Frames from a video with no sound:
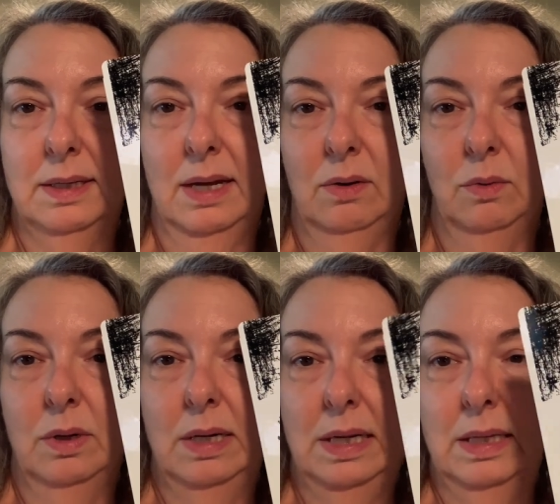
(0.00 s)
I don't
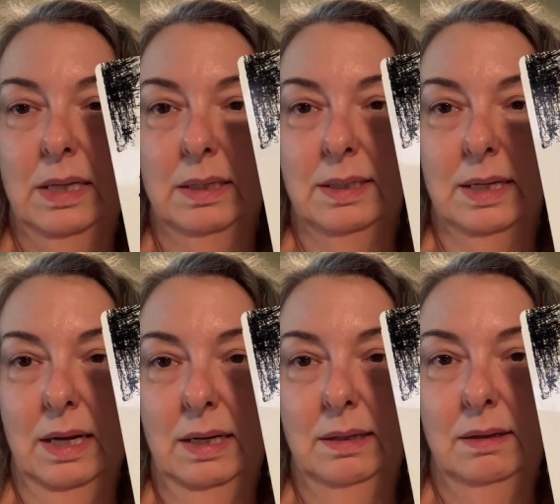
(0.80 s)
need the
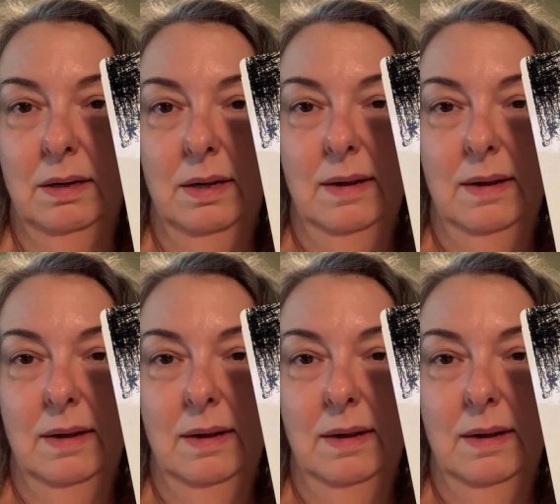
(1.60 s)
design.